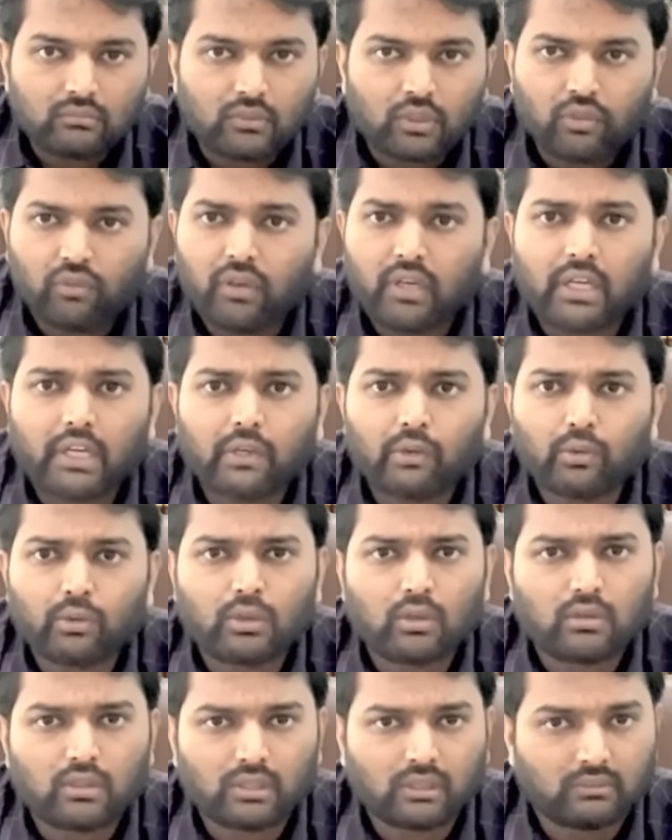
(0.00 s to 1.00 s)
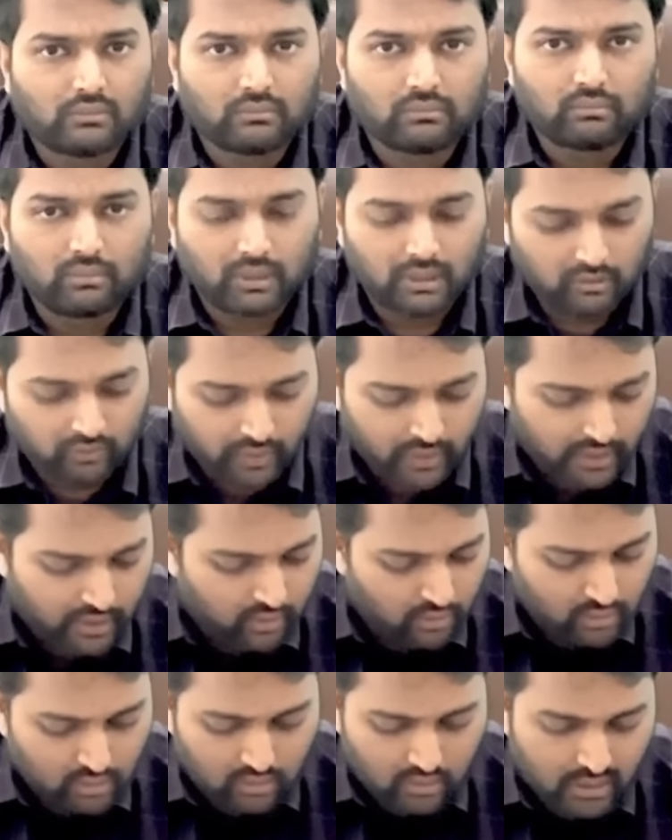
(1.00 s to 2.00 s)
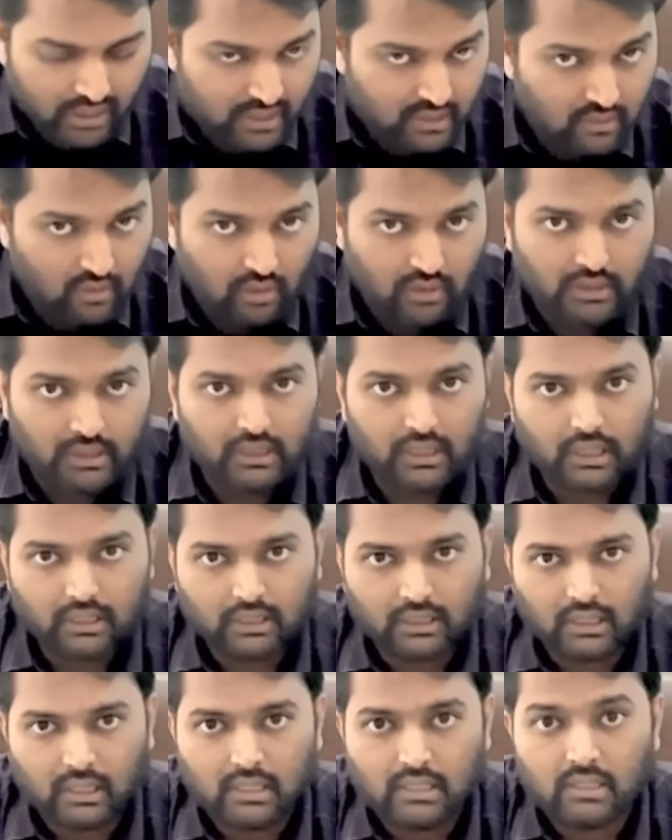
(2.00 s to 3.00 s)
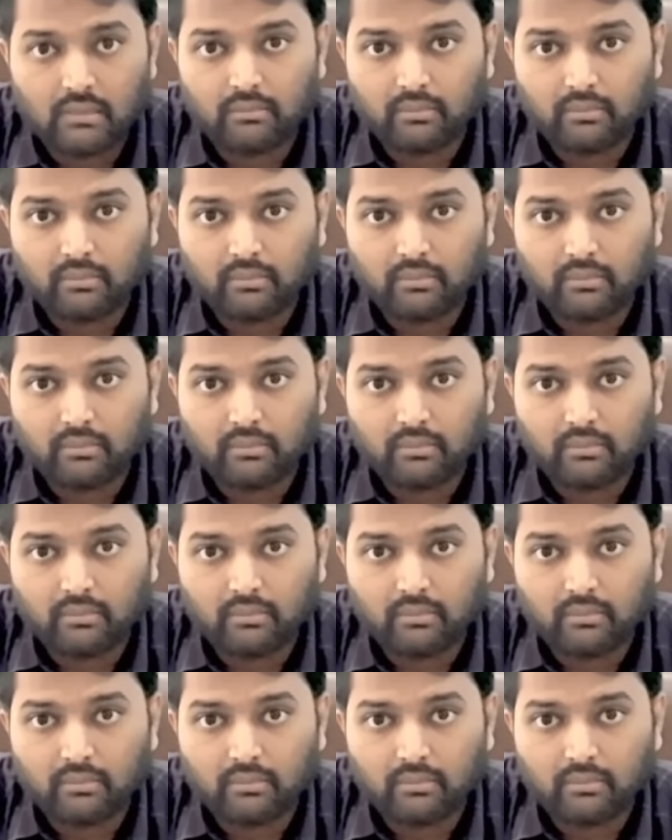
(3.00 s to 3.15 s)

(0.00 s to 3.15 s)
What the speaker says: 22,000, but 22,000 is not the correct answer.